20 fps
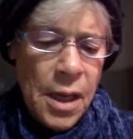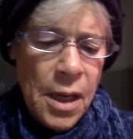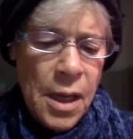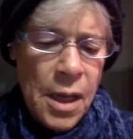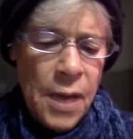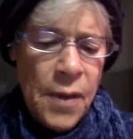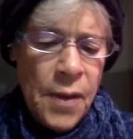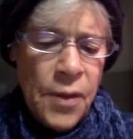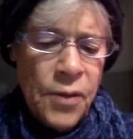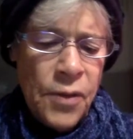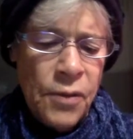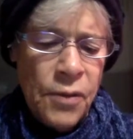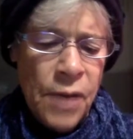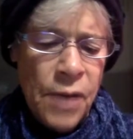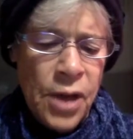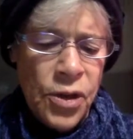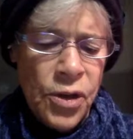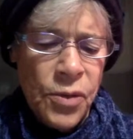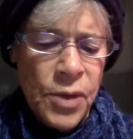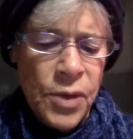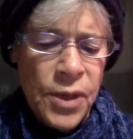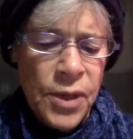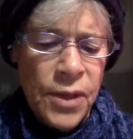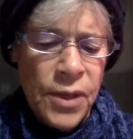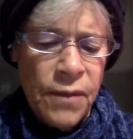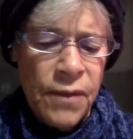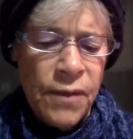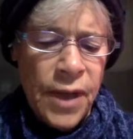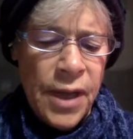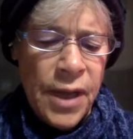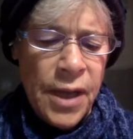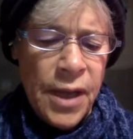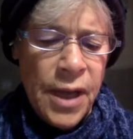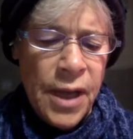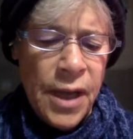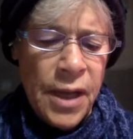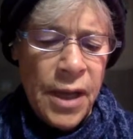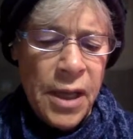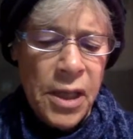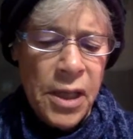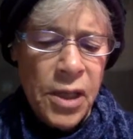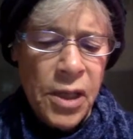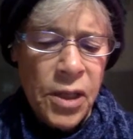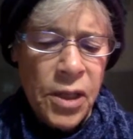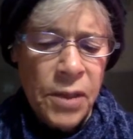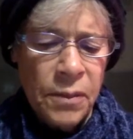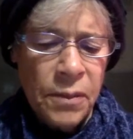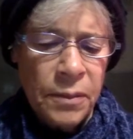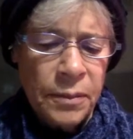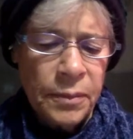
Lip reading: and the treasuries of thy knowledge,